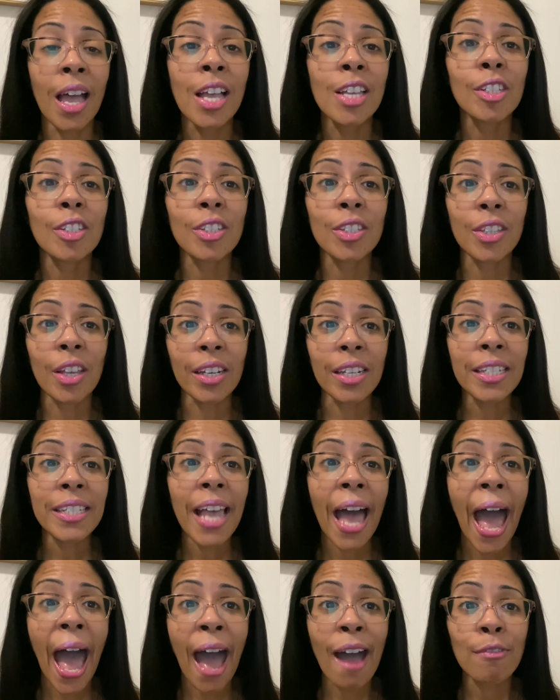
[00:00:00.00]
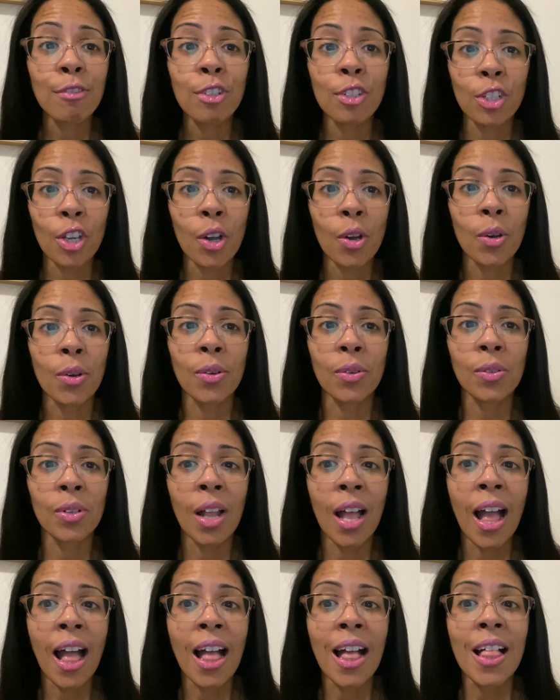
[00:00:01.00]
Studies have shown
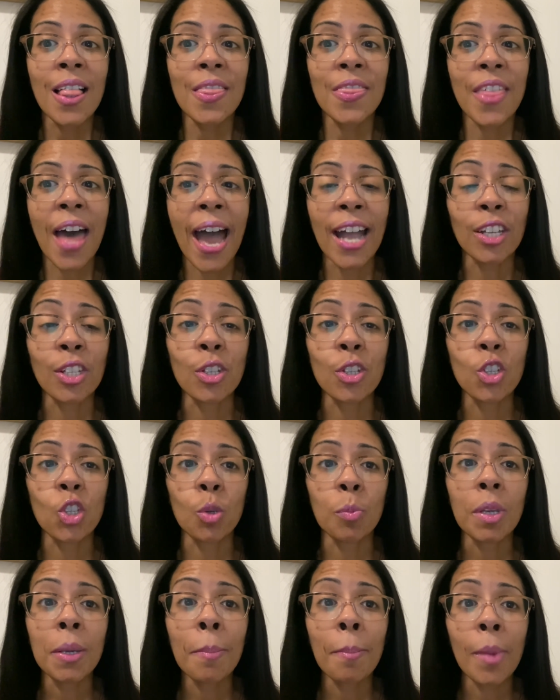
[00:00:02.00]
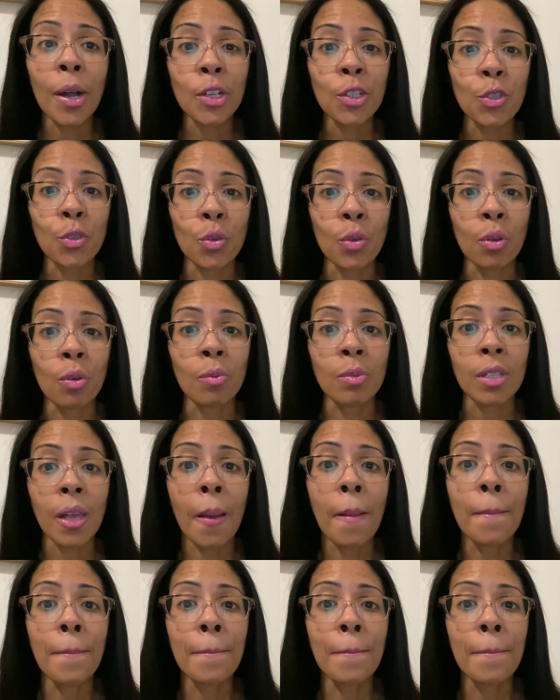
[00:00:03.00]
that consuming mushrooms